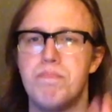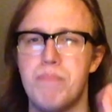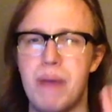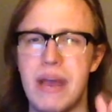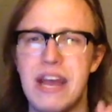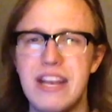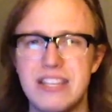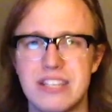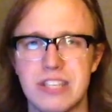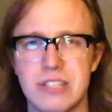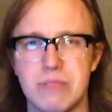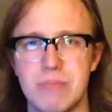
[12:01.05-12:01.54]

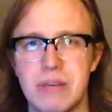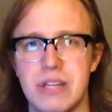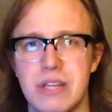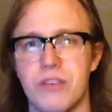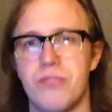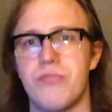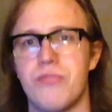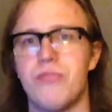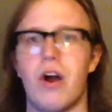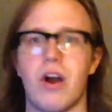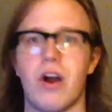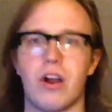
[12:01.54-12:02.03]
pisses me the
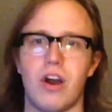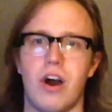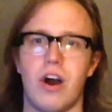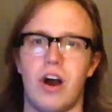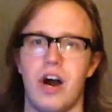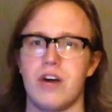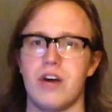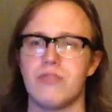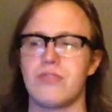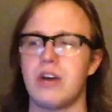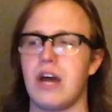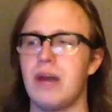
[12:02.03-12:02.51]
fuck
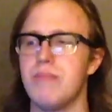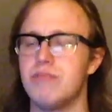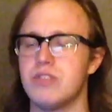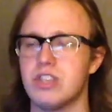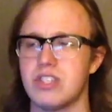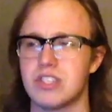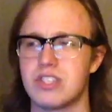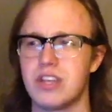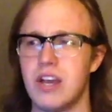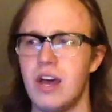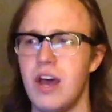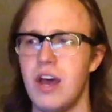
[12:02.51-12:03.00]
off.
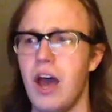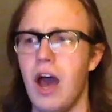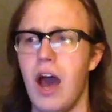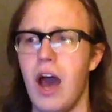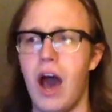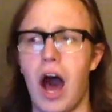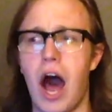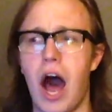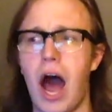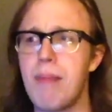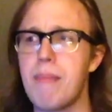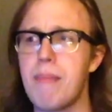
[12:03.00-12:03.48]

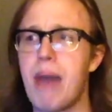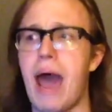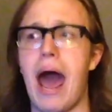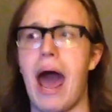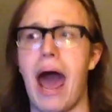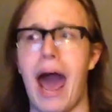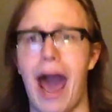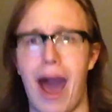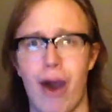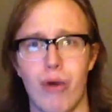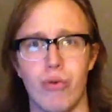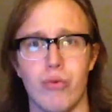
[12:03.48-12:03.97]
I'm
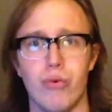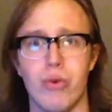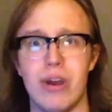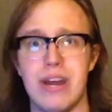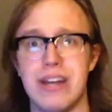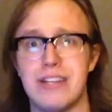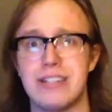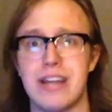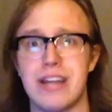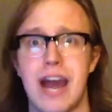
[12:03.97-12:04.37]
outraged.